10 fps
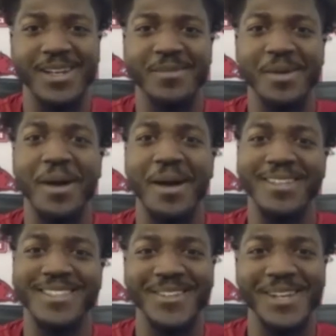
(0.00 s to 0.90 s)
Um, I,
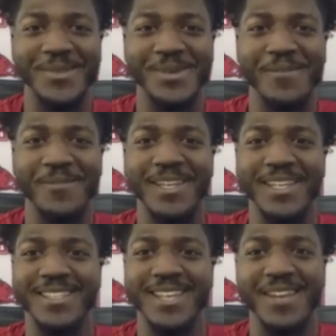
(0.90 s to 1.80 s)
I, so that's why I'm
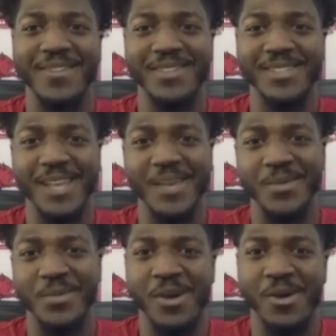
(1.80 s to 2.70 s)
really excited for this game
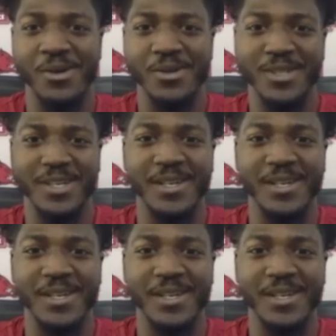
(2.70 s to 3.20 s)
tomorrow.